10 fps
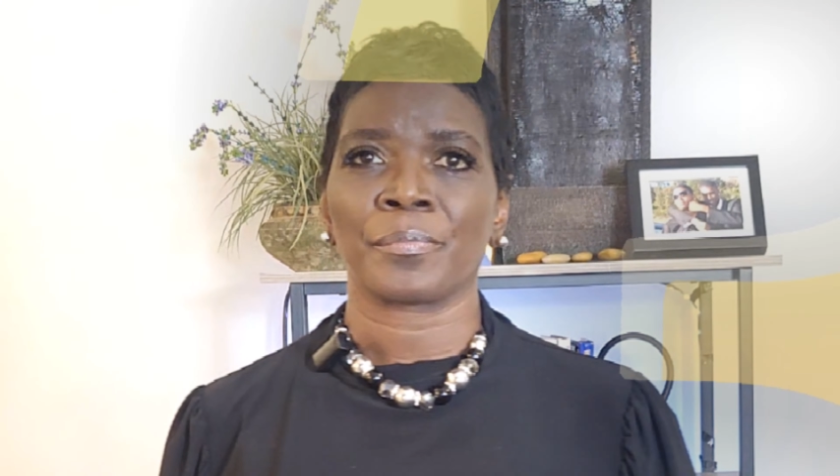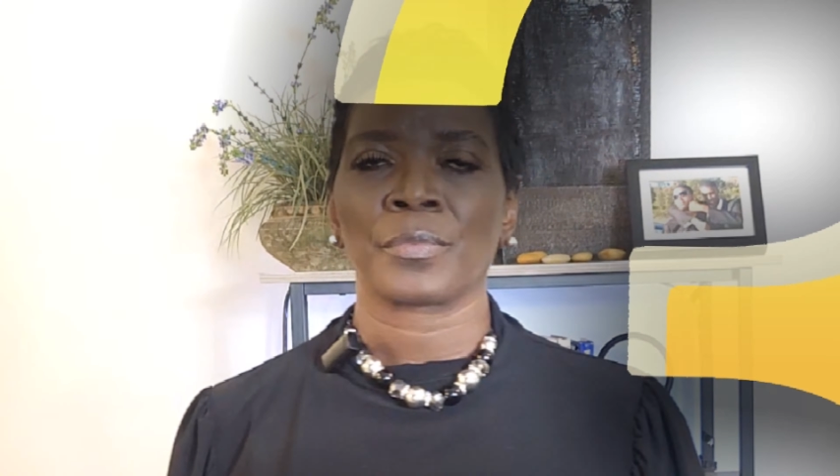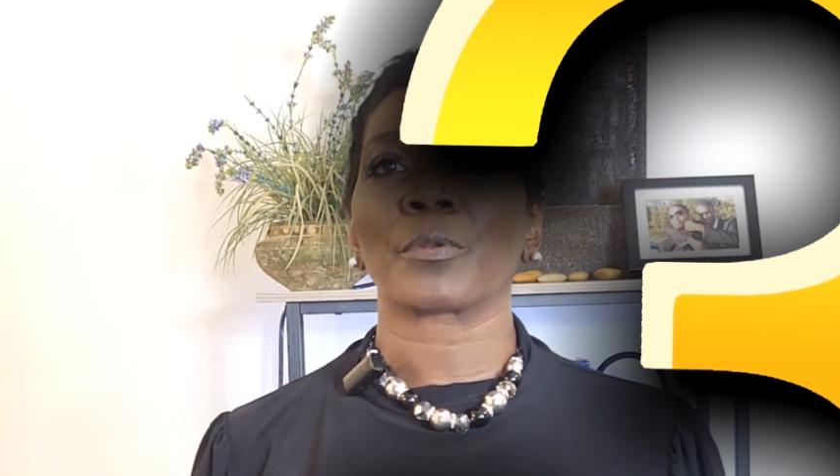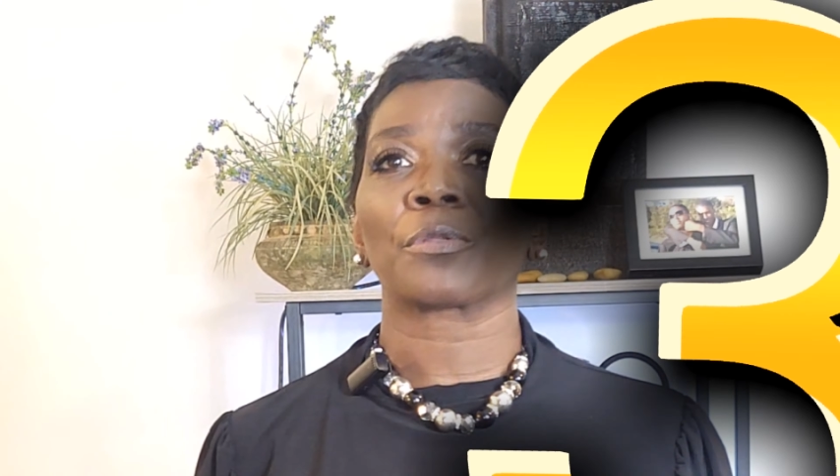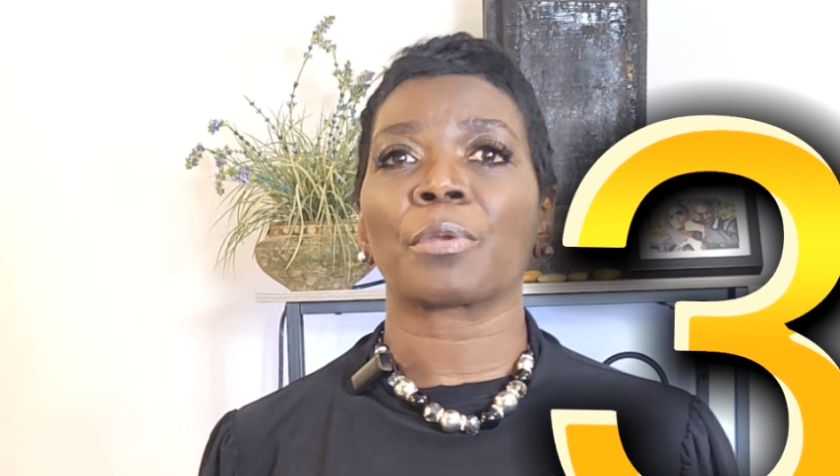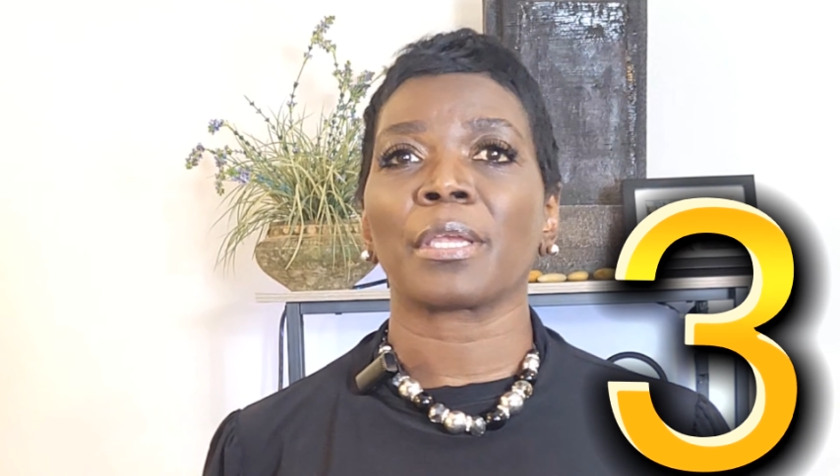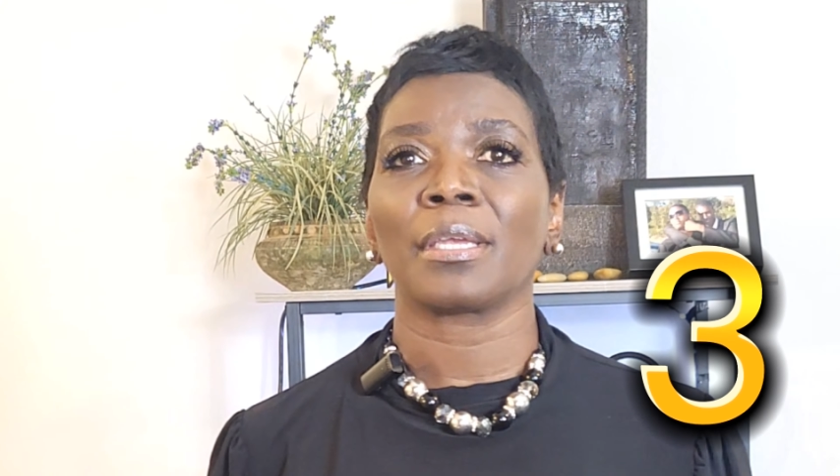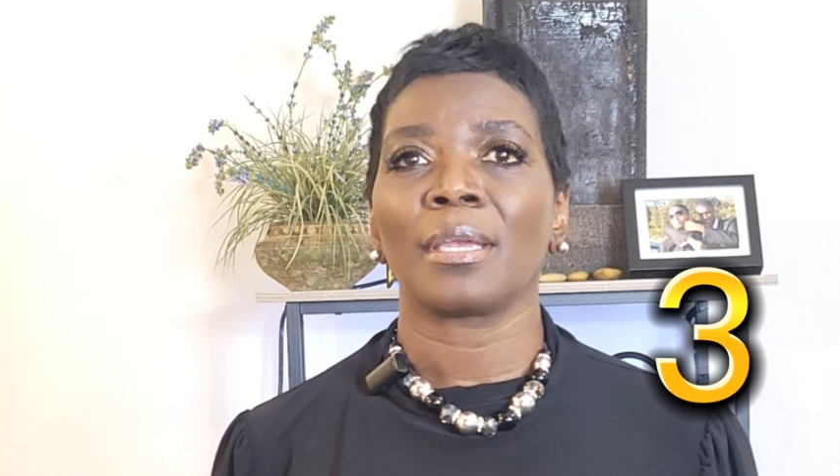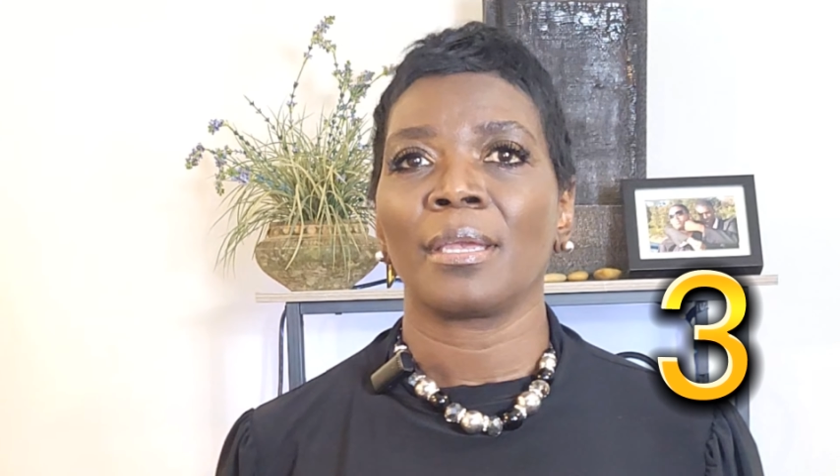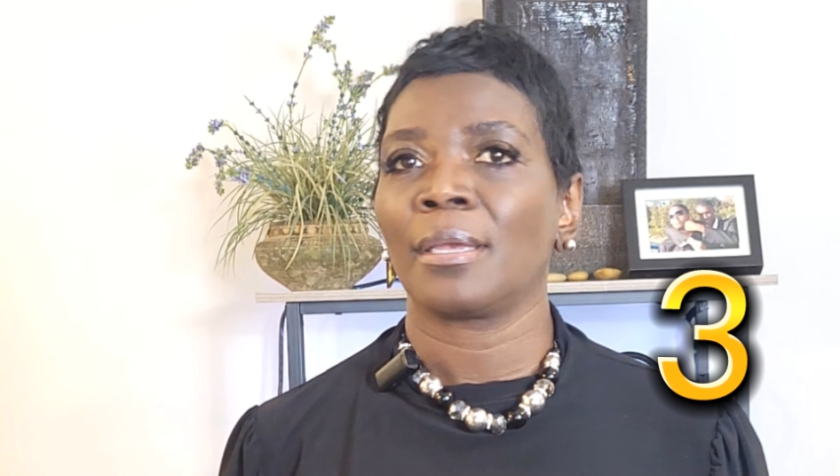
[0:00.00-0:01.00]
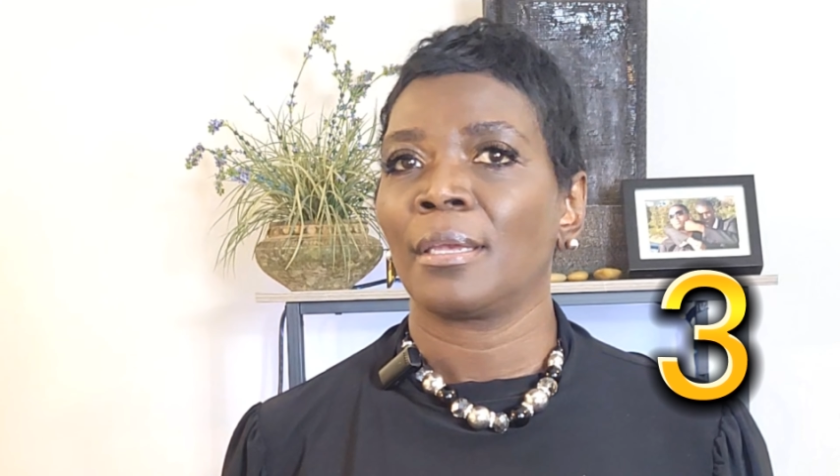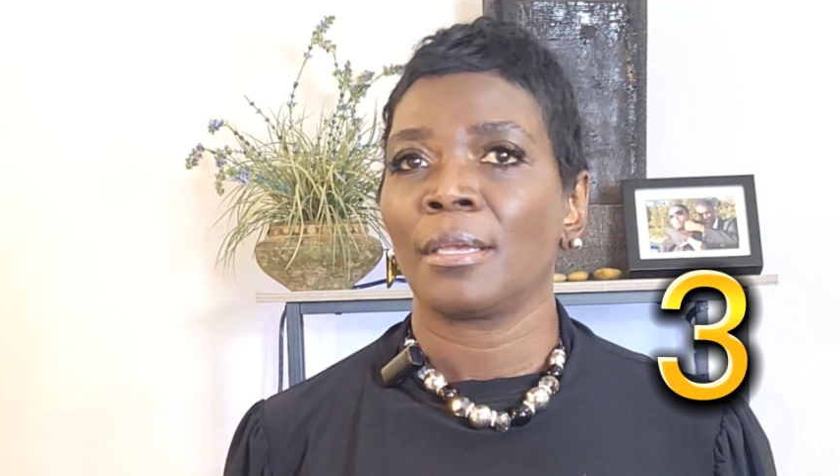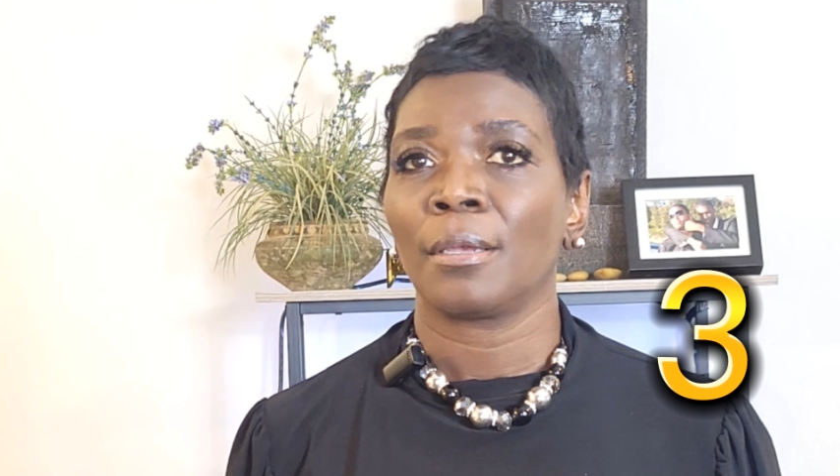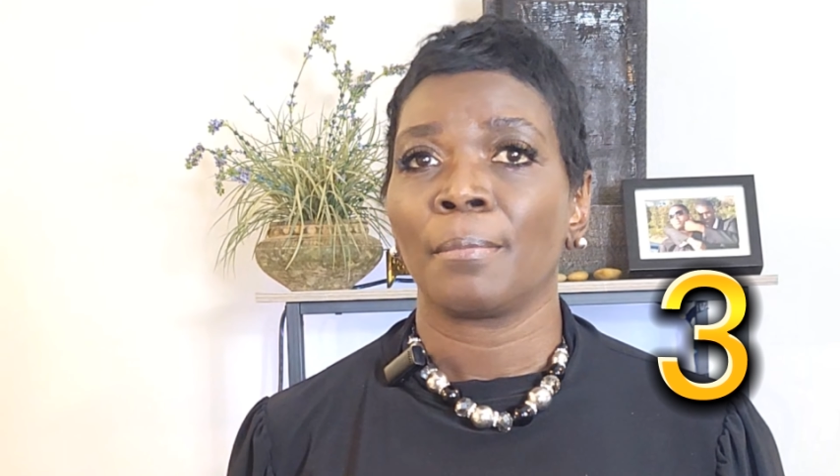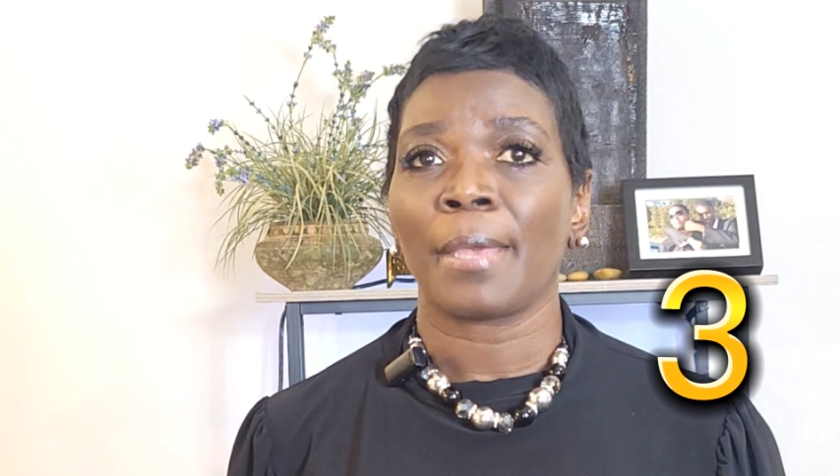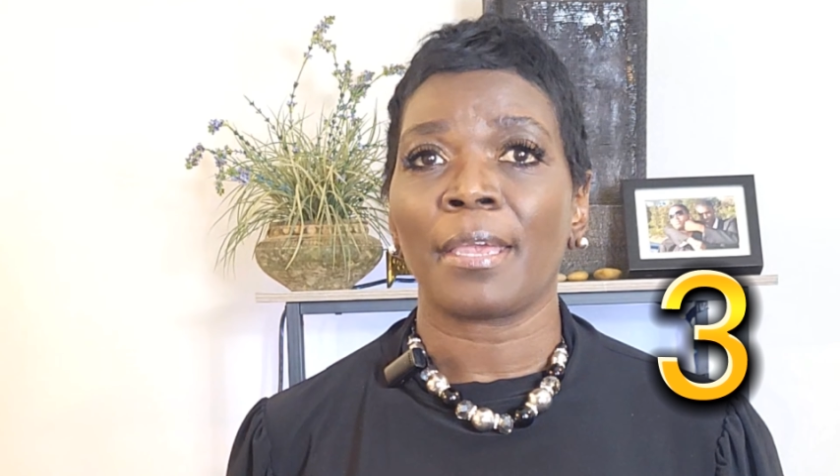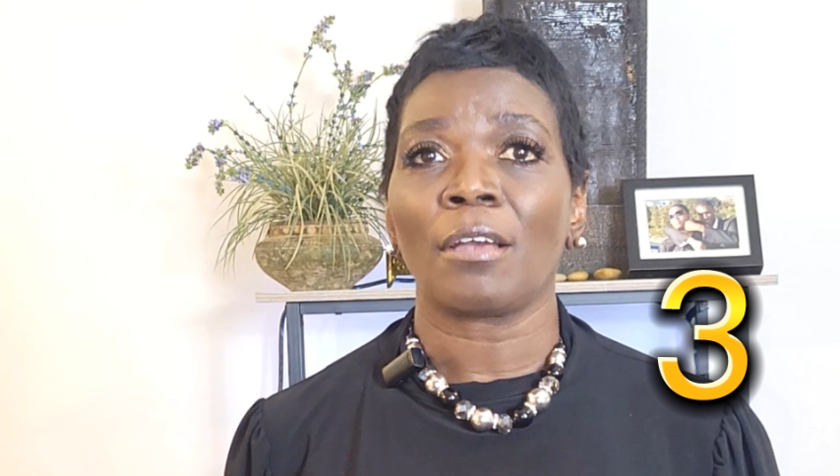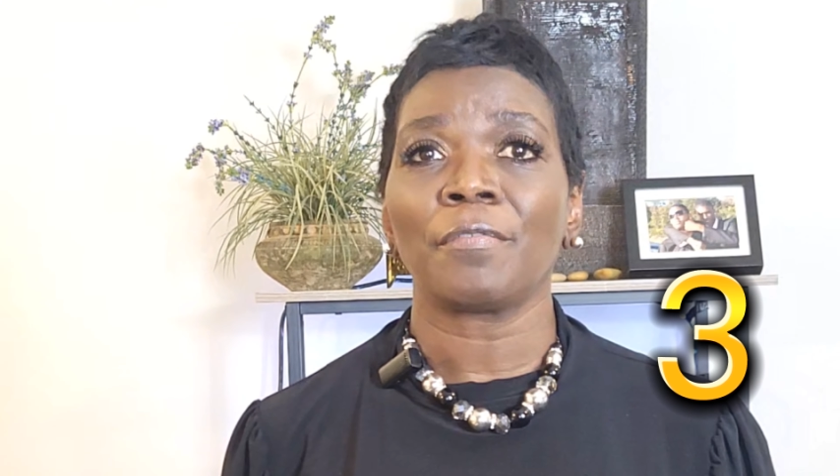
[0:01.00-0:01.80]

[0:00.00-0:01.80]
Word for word: Number three, pay